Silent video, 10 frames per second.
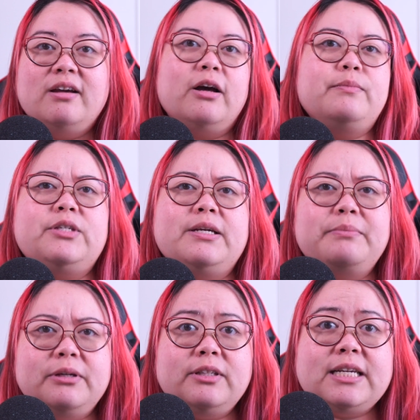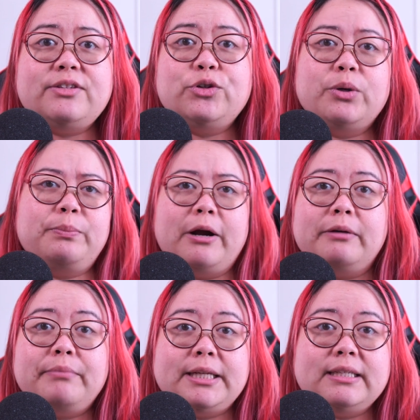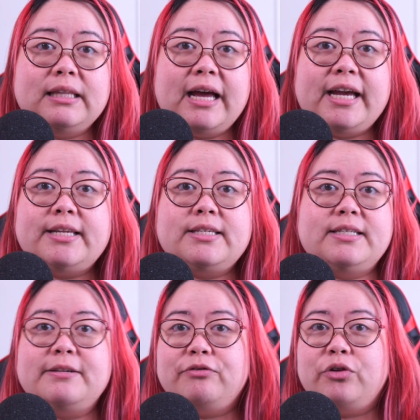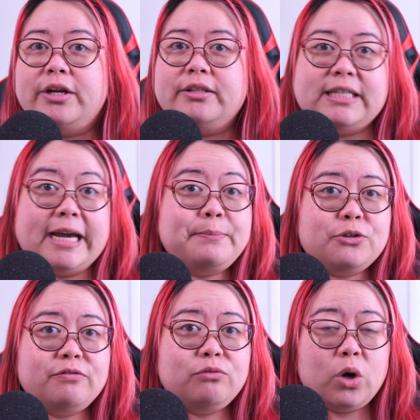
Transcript: comes the ability to compartmentalize different types of